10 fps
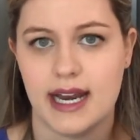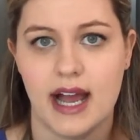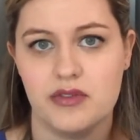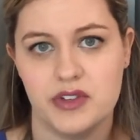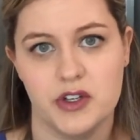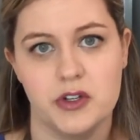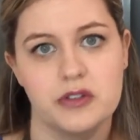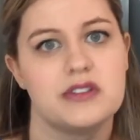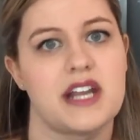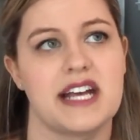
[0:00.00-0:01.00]
I feel
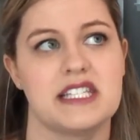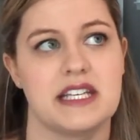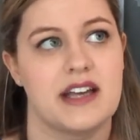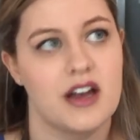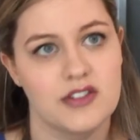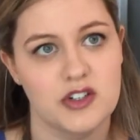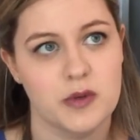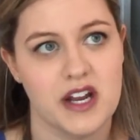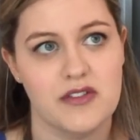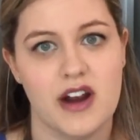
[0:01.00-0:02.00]
nicely covered
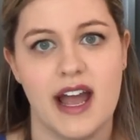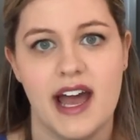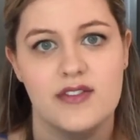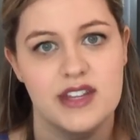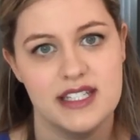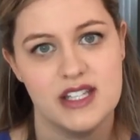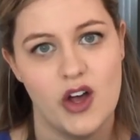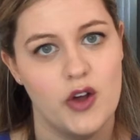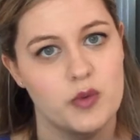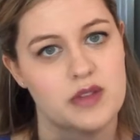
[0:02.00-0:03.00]
whenever I have this
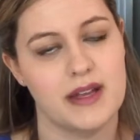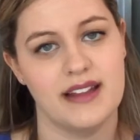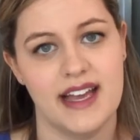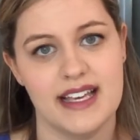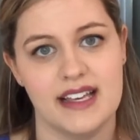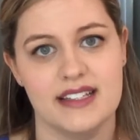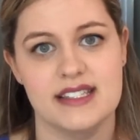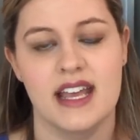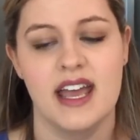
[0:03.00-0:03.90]
on with my leggings,